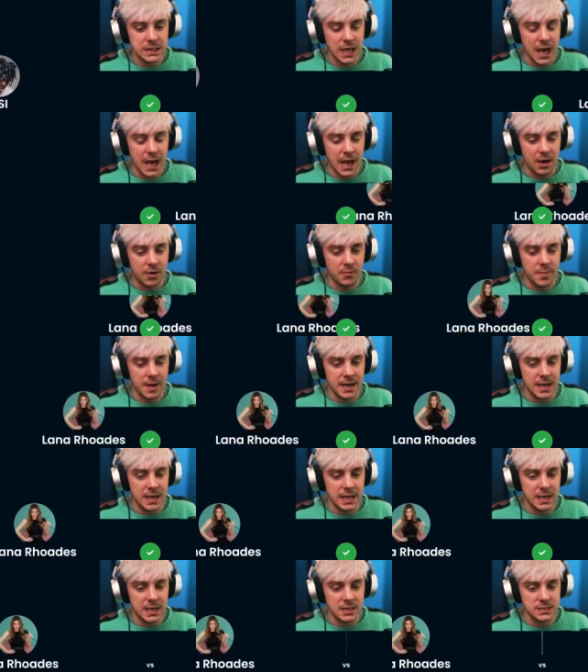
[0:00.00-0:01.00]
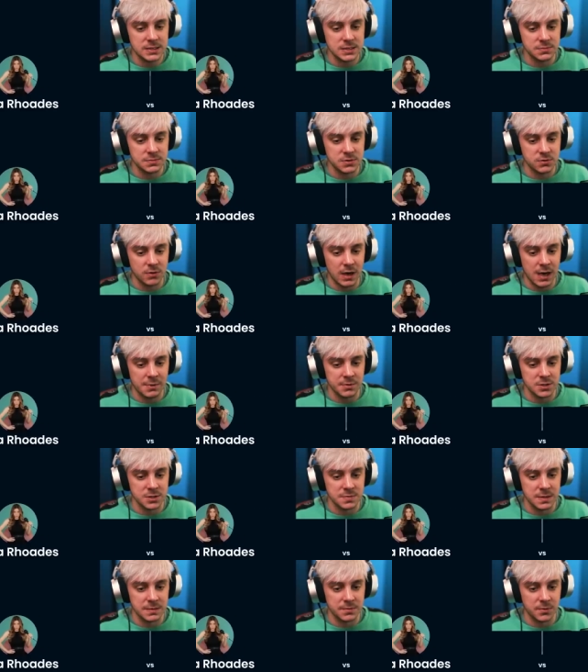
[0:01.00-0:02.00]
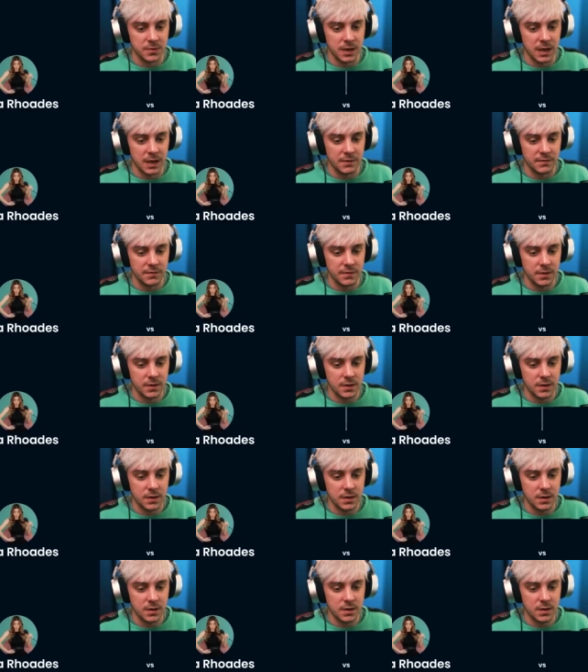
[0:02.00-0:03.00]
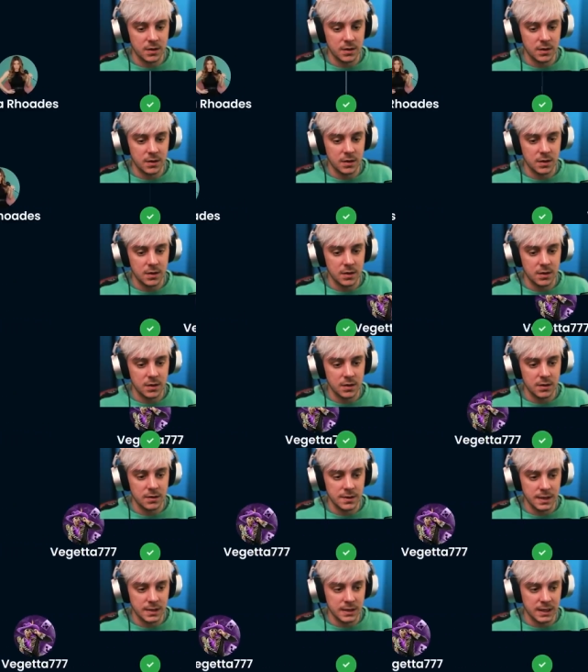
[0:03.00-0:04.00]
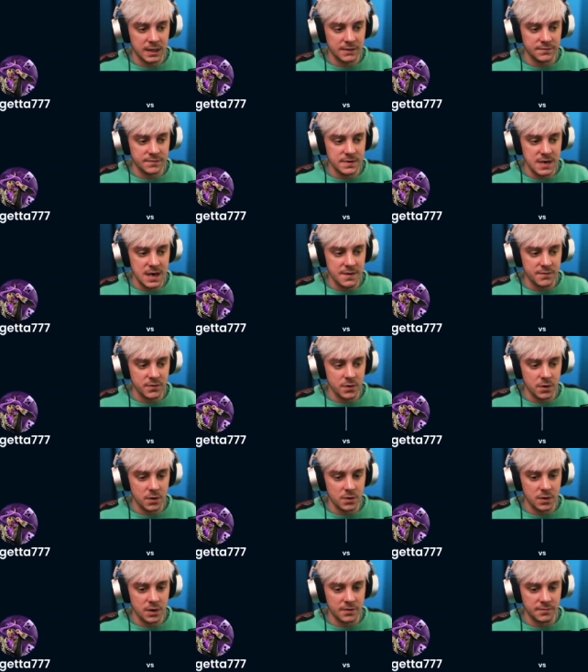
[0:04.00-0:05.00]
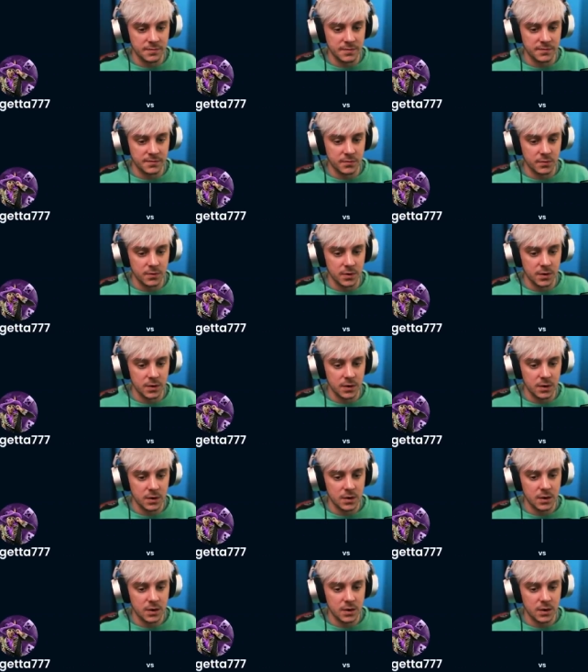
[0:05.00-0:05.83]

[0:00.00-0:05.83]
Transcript: how many subscribers people have that like I've never heard of before.